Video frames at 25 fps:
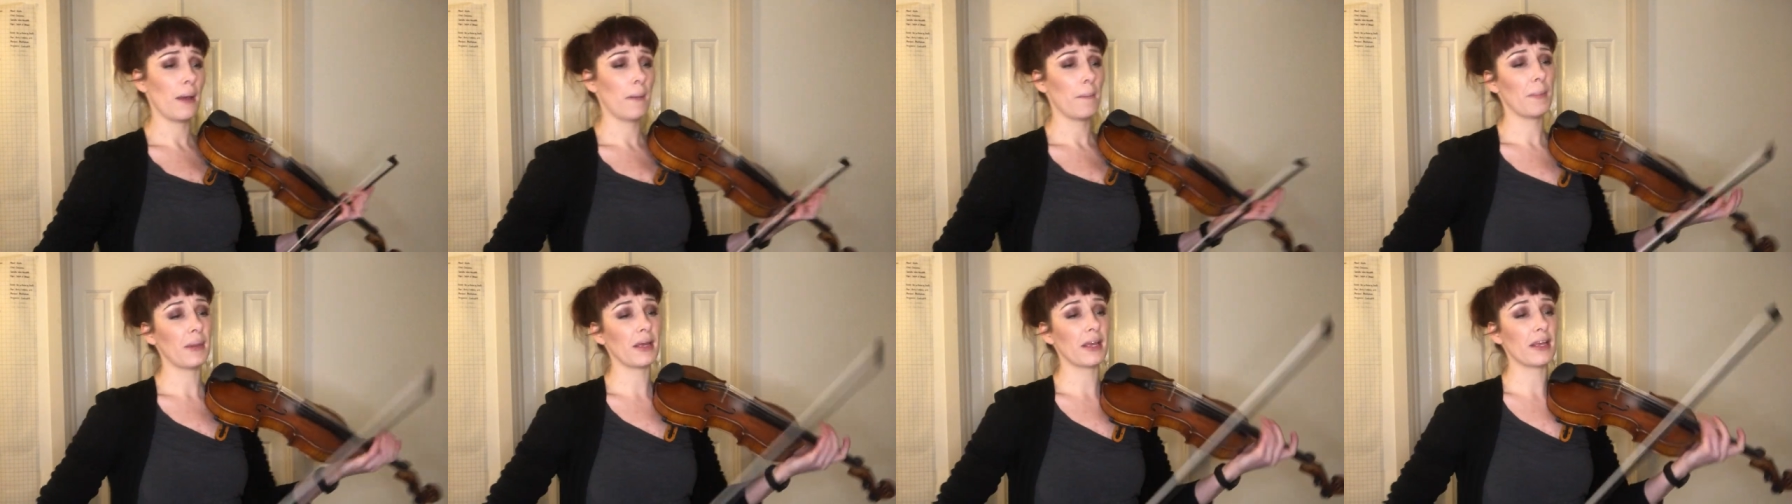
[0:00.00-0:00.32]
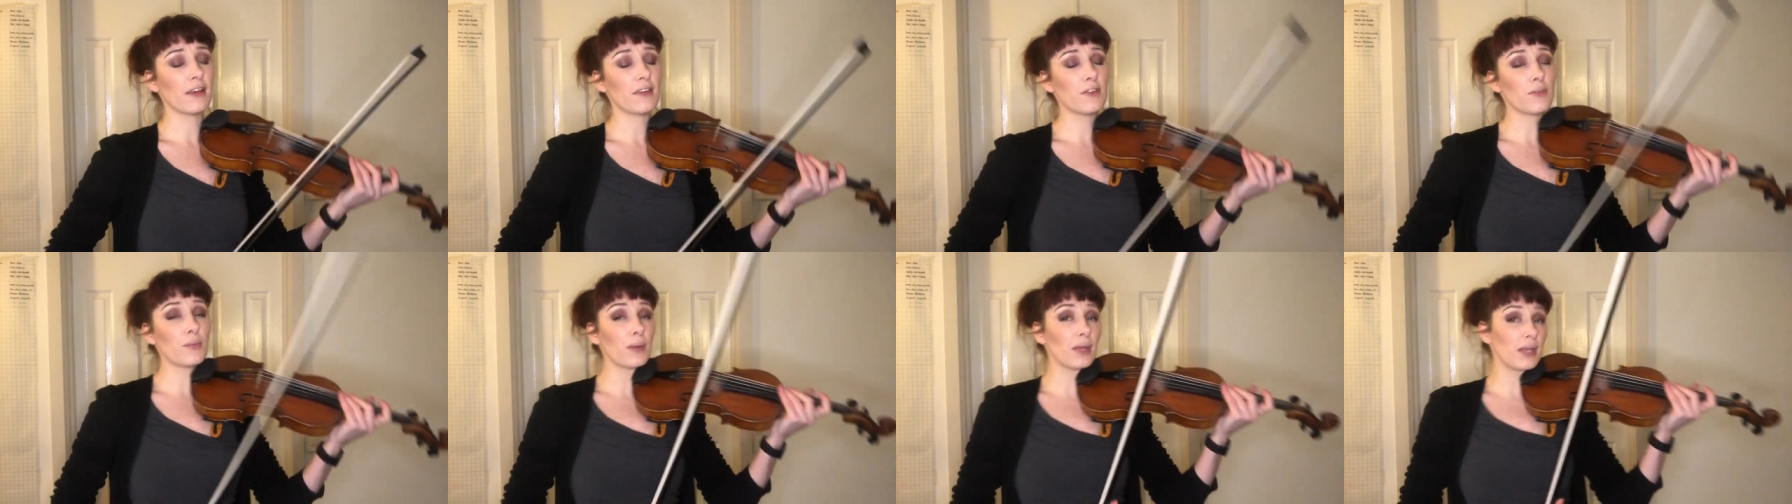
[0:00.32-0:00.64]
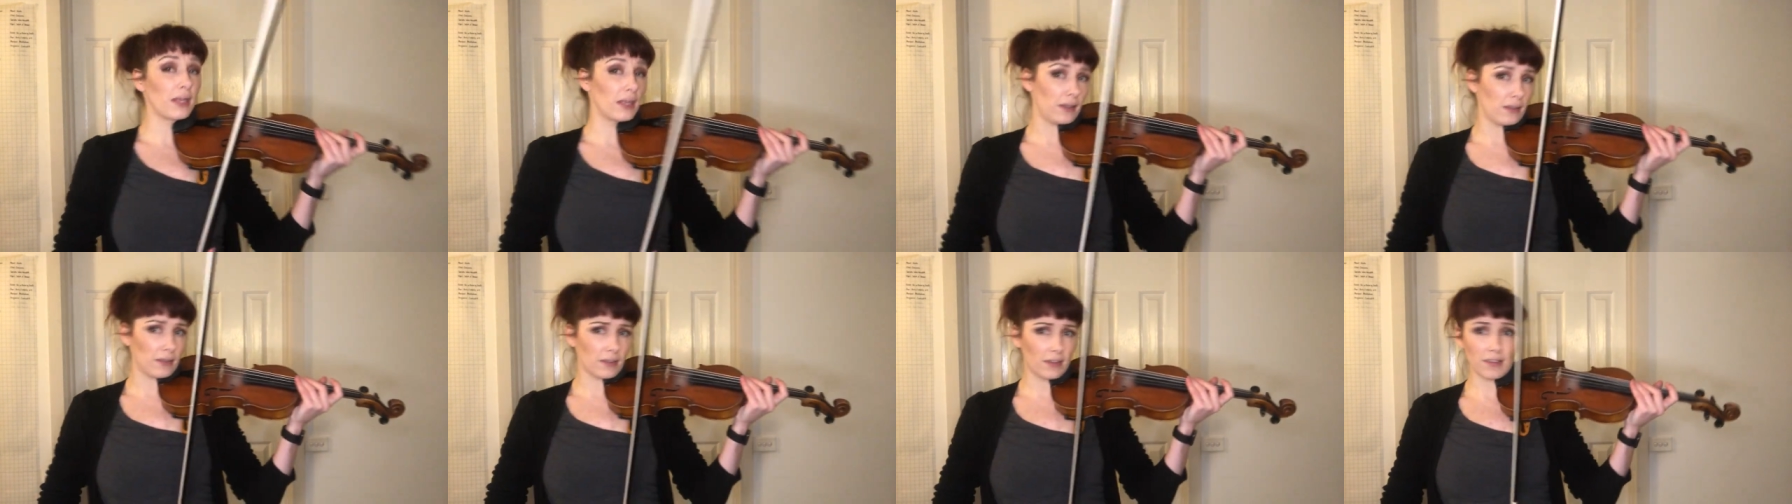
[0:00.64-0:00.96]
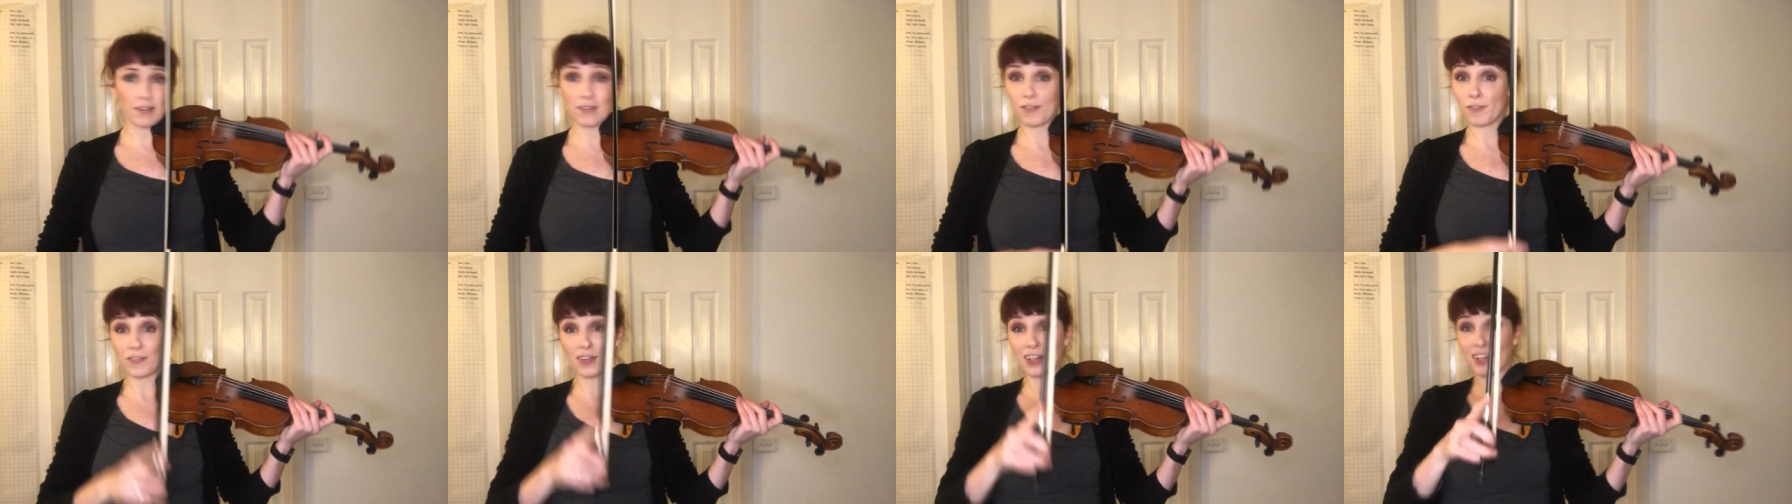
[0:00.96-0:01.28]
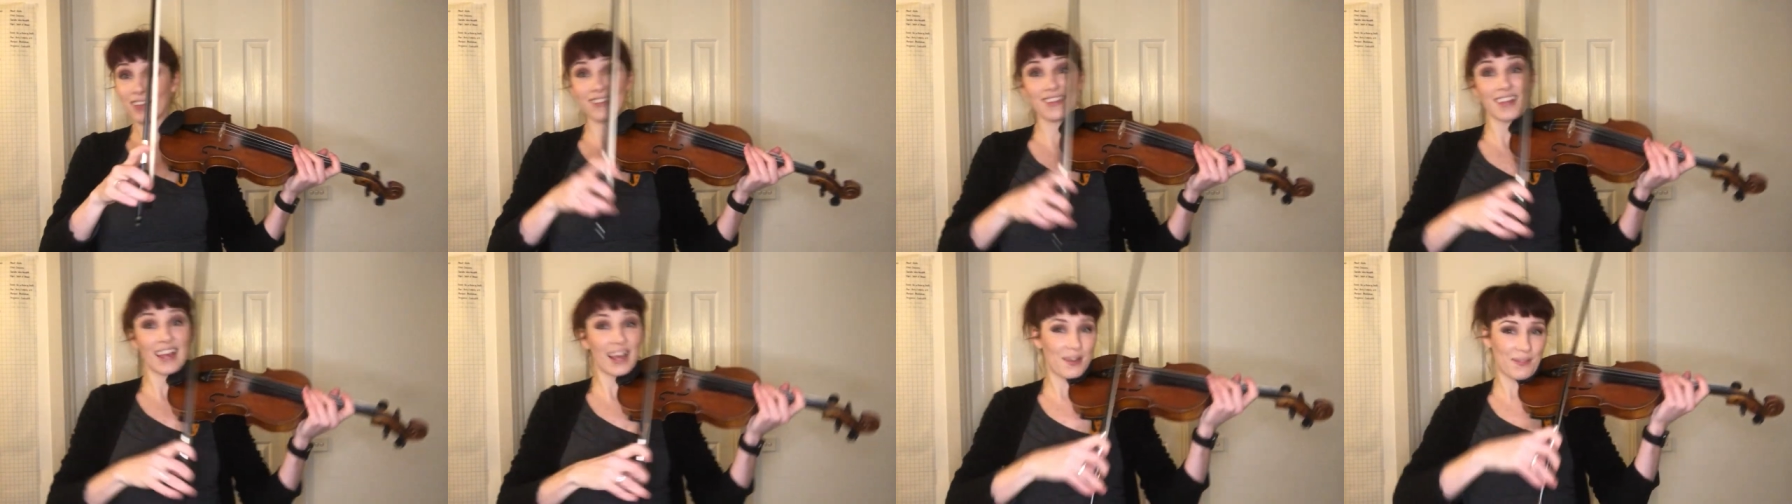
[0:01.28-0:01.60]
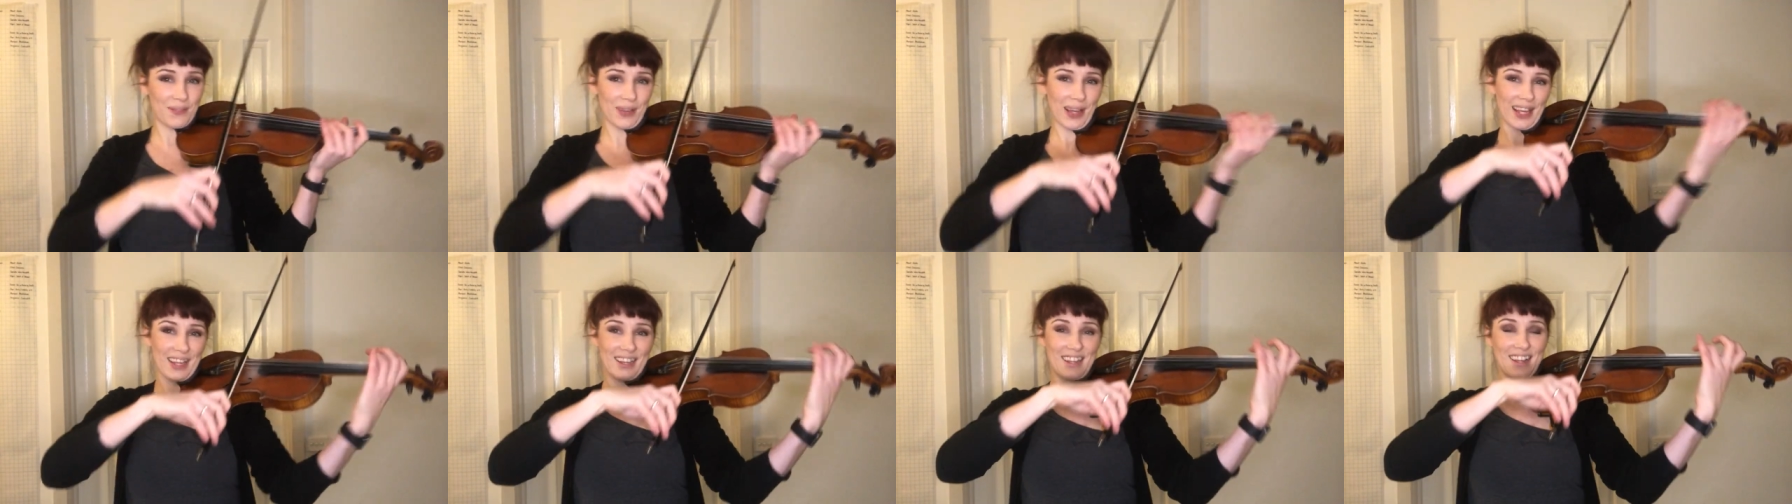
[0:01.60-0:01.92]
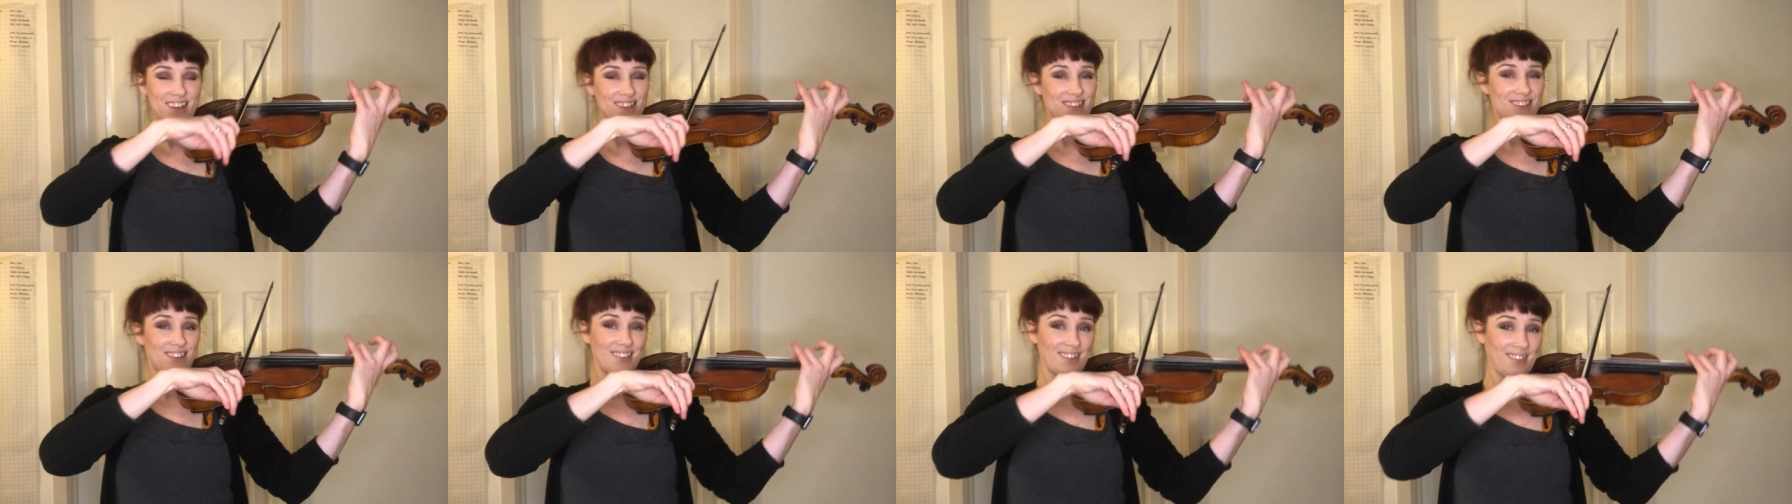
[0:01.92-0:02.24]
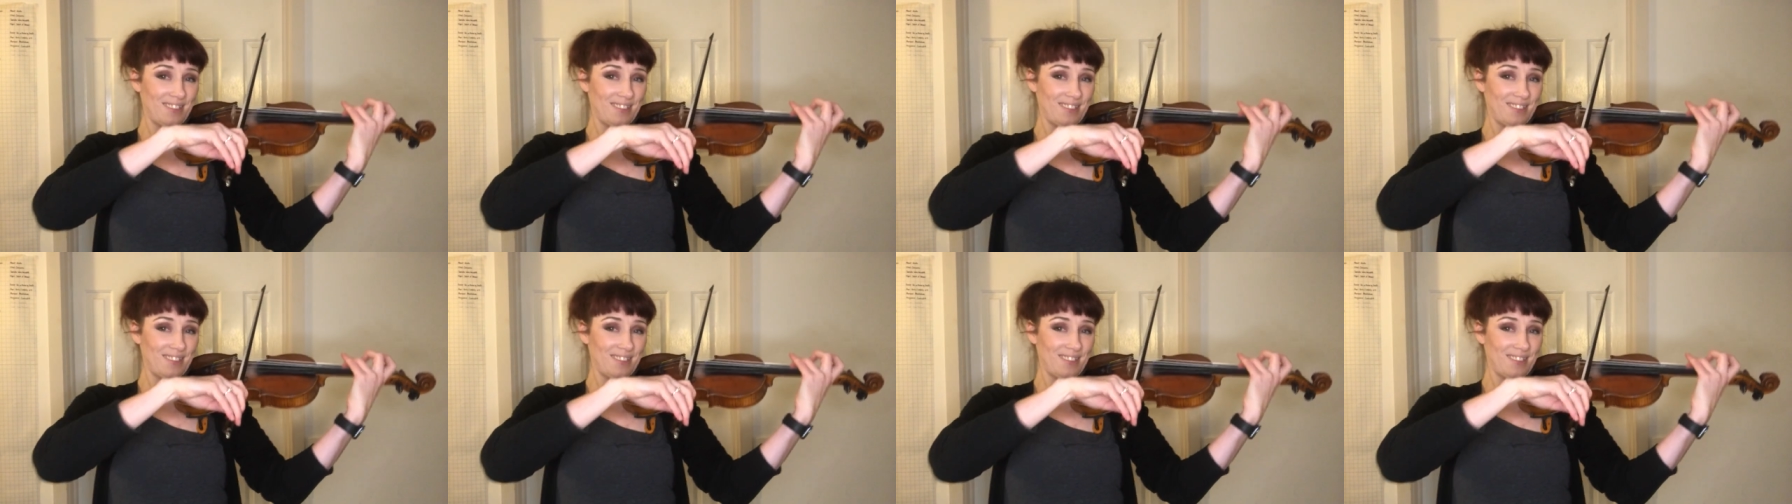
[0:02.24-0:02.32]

Because this feels like playing this.